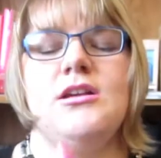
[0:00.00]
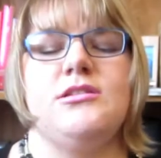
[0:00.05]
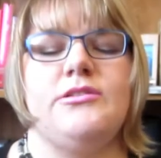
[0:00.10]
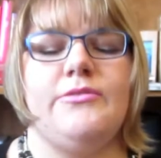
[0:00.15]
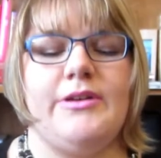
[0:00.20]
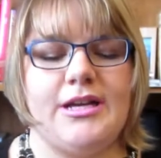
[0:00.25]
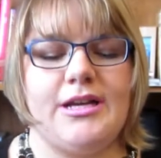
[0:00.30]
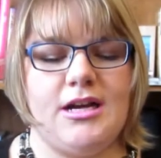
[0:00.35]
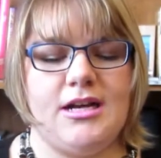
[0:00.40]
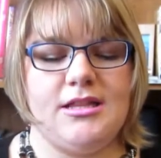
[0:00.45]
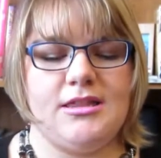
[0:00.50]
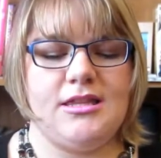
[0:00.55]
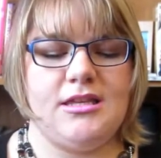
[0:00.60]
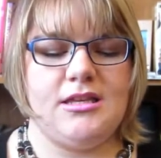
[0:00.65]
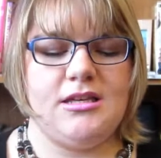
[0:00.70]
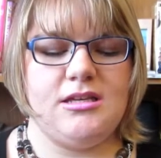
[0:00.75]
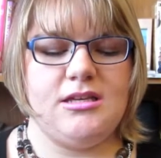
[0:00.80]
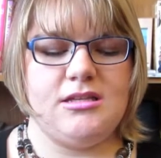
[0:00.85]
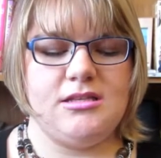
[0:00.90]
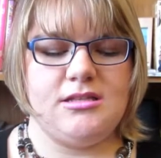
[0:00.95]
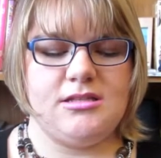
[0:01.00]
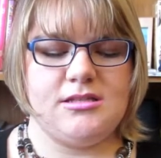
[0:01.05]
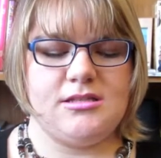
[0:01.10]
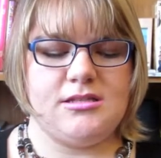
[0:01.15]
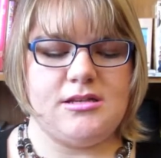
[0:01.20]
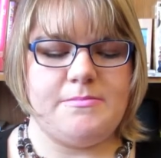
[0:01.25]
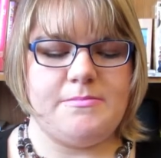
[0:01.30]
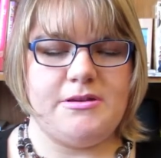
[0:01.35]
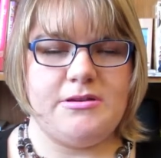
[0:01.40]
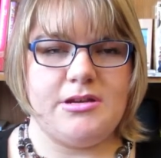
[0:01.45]
So I got
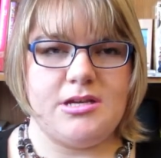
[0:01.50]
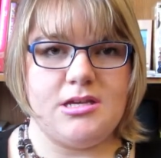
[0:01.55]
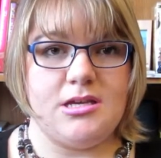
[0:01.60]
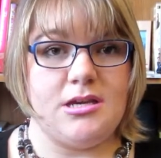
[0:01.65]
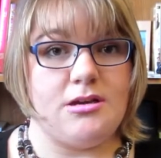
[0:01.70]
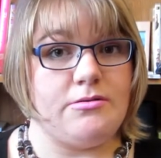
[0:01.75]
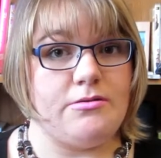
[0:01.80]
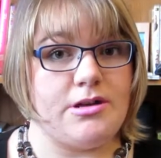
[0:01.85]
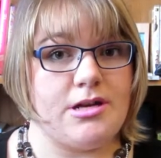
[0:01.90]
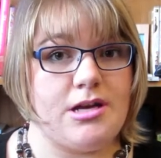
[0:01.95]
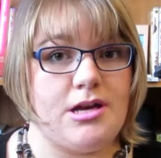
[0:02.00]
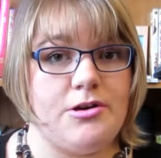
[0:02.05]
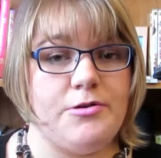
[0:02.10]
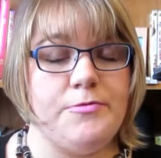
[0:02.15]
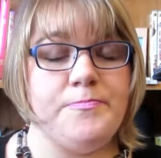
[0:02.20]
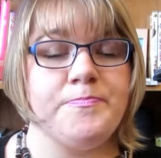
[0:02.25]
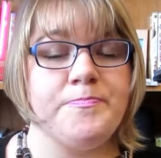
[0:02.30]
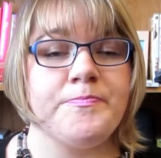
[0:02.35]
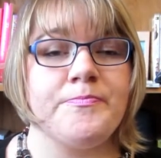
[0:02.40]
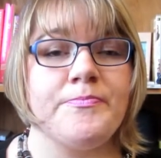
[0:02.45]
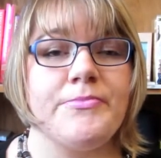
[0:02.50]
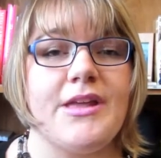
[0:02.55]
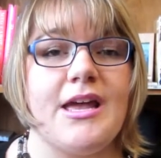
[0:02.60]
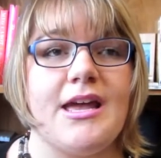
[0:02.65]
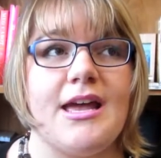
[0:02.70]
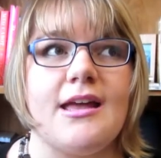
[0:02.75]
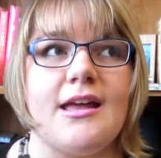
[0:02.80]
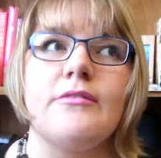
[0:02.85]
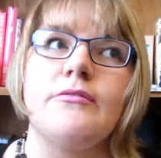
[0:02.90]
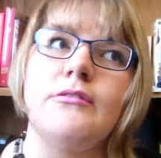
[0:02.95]
this about a year ago
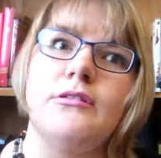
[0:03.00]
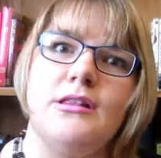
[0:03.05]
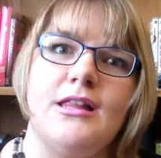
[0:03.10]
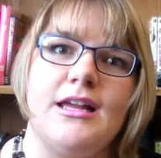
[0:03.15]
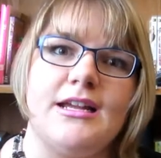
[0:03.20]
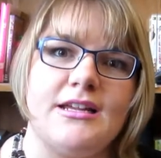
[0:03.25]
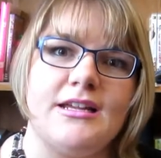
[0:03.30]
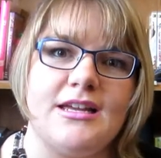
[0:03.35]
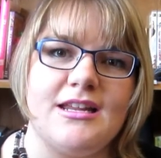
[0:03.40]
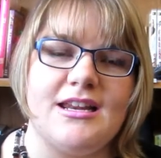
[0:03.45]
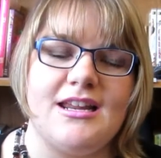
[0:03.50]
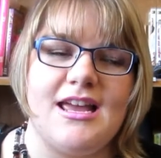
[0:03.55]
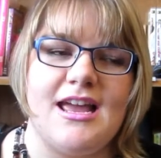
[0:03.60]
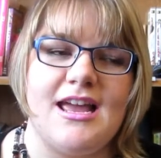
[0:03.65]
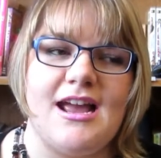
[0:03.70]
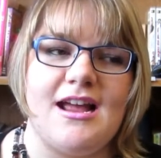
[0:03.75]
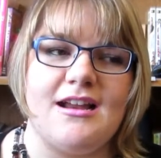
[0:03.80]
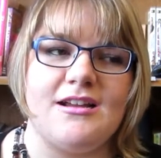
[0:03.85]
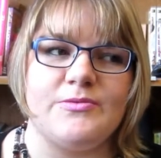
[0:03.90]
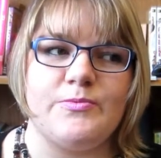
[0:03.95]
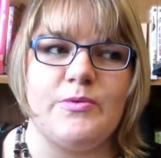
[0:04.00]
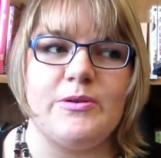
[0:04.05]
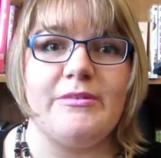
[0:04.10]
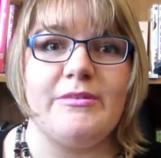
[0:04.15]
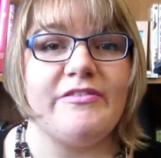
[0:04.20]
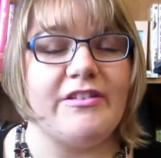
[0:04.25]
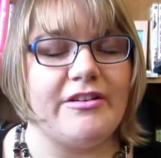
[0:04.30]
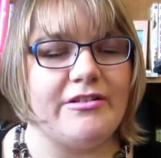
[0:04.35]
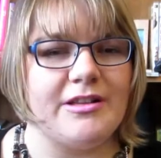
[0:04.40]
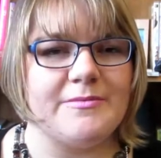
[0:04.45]
and I really like it, and it's one of my
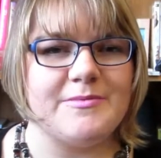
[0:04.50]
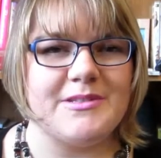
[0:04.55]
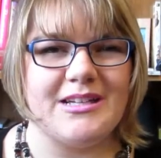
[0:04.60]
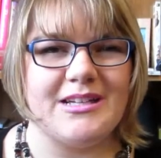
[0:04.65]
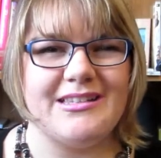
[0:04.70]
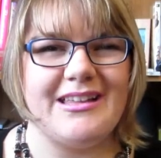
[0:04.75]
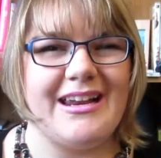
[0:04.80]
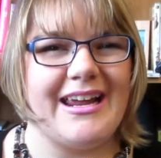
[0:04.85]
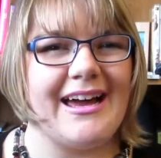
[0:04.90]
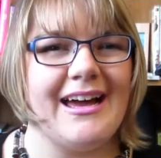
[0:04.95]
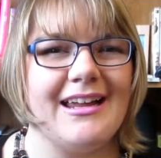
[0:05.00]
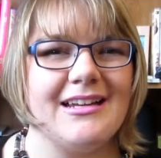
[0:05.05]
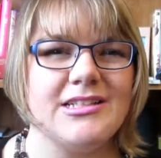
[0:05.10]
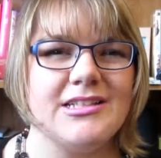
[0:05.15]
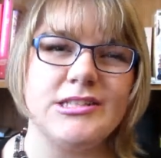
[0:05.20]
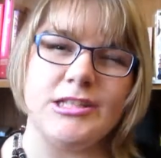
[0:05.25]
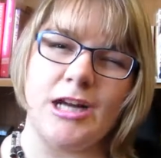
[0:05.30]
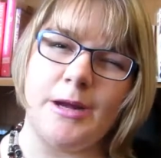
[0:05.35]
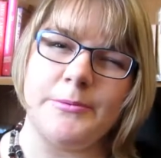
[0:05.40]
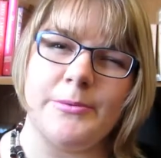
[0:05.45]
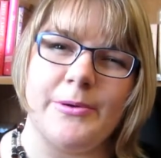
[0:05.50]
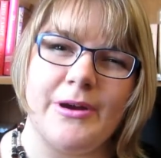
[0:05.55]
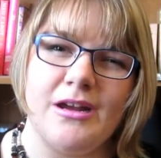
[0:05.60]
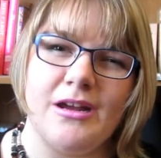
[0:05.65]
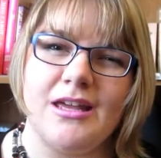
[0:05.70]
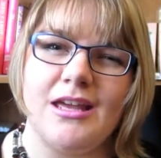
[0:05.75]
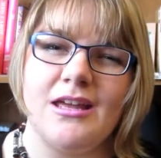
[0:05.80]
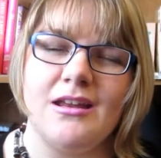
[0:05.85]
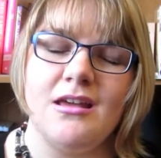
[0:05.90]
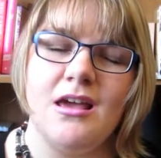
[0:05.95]
favorite lipsticks. And then I kind of stopped
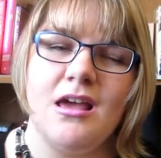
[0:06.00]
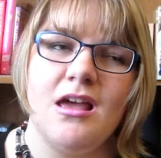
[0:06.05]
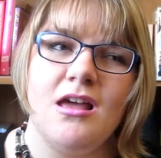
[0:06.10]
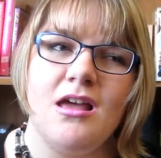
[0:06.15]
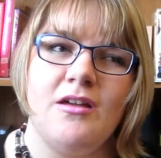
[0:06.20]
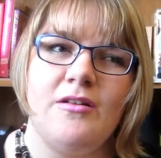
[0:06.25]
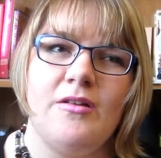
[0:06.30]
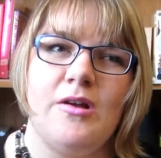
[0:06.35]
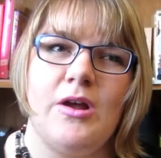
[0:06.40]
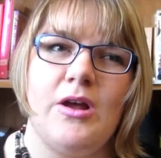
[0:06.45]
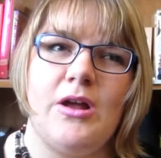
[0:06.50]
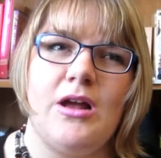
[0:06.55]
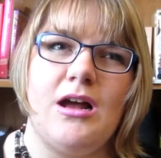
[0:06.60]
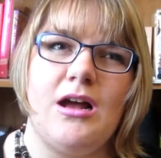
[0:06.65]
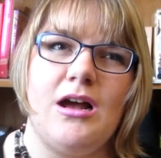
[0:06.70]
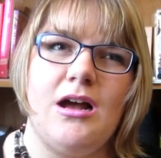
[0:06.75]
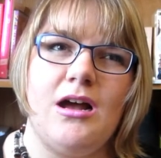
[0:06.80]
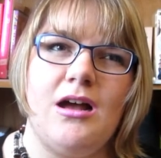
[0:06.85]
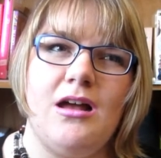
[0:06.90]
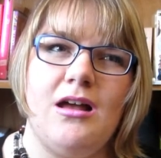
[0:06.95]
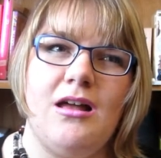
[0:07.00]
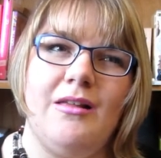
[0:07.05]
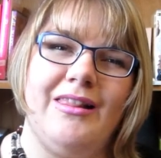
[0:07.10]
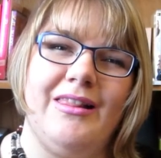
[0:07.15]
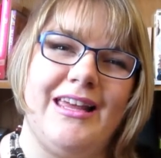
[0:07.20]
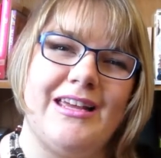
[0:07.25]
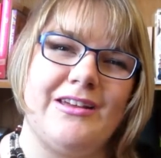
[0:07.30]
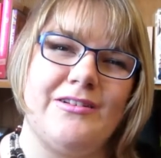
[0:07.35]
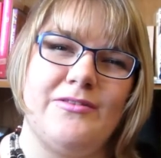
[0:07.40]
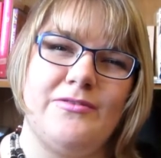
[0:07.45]
wearing it
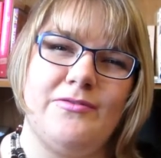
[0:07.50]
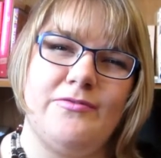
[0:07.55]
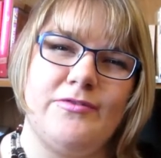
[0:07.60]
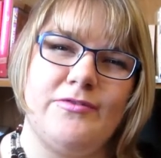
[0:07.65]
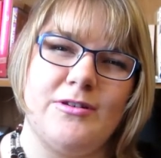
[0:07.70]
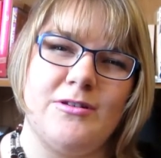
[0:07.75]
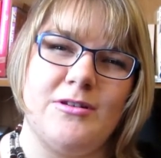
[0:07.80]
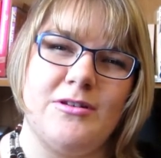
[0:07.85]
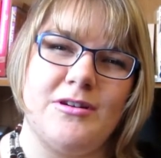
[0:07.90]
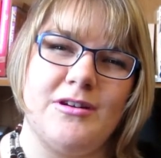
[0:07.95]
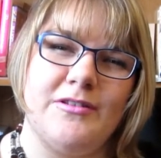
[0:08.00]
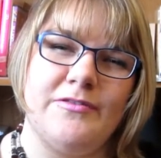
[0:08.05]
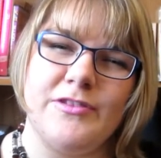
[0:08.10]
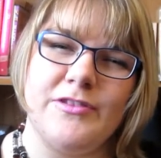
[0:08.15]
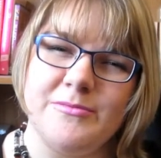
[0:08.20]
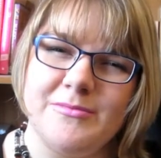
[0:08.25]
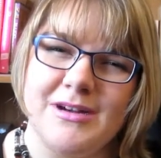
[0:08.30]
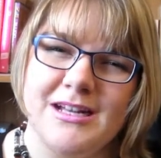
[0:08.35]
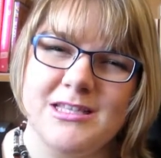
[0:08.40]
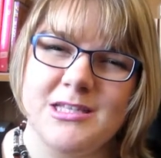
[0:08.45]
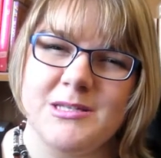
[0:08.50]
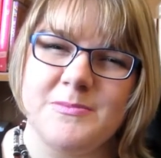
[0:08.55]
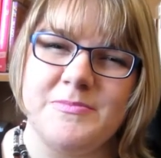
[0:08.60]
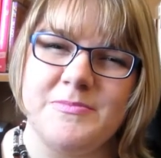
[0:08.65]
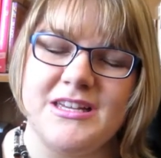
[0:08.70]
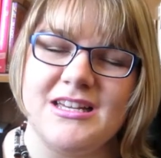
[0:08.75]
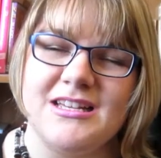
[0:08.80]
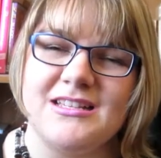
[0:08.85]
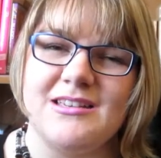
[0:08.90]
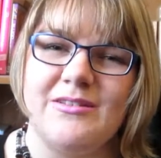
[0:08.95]
like for a few months
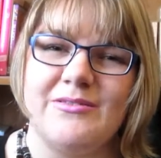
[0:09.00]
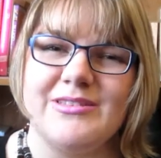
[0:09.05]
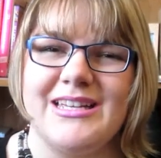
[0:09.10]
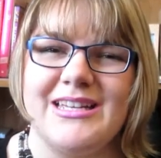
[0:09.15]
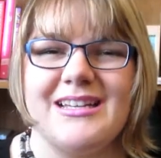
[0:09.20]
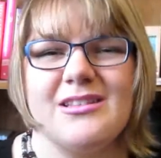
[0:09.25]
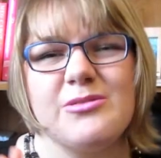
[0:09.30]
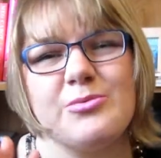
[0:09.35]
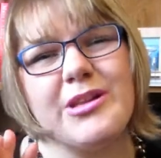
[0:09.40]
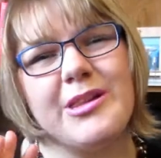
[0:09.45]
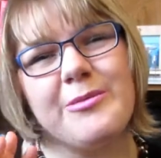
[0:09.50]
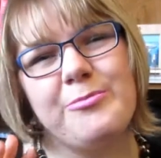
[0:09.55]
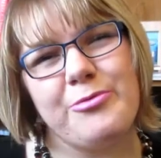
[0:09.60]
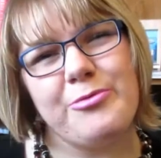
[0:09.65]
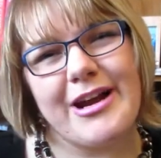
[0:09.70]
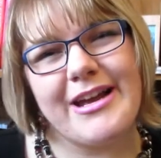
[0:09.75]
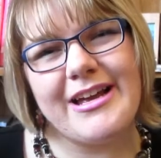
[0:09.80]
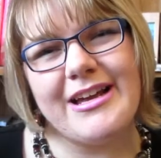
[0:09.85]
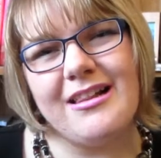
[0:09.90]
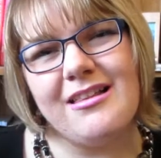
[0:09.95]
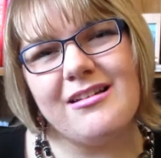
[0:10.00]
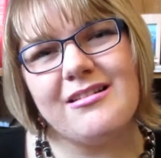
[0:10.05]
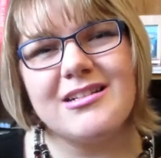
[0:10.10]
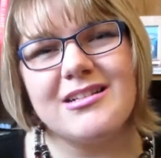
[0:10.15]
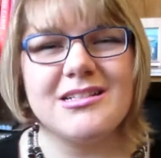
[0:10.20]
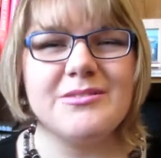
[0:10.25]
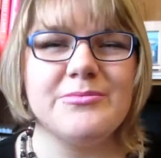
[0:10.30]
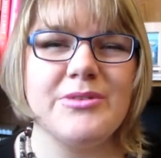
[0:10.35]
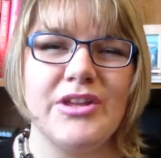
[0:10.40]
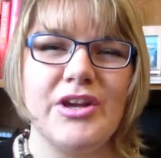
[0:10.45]
because I was like, it's really bright color, it
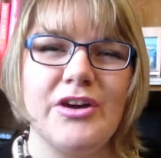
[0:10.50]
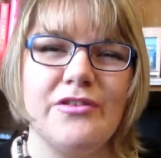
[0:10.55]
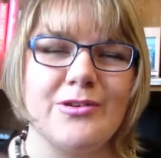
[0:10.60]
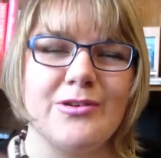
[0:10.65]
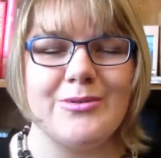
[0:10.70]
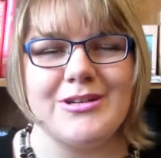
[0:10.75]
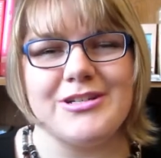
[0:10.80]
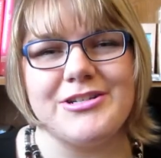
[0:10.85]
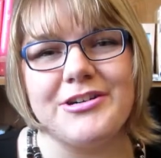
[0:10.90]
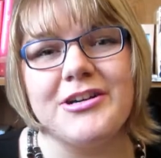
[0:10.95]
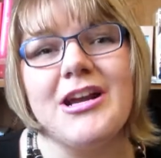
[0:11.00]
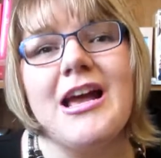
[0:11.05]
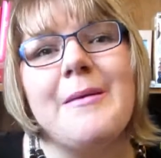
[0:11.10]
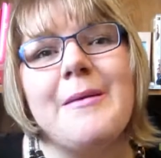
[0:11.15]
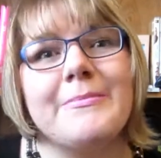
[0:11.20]
doesn't really go for winter.